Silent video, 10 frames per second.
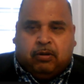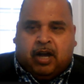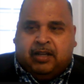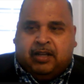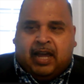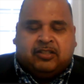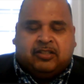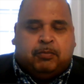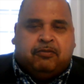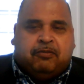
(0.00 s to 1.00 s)
online
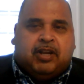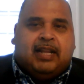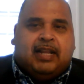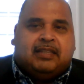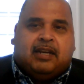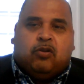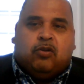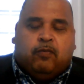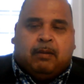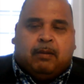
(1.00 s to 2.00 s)
to be reelected in
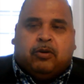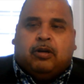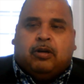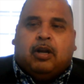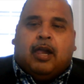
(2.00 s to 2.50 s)
November.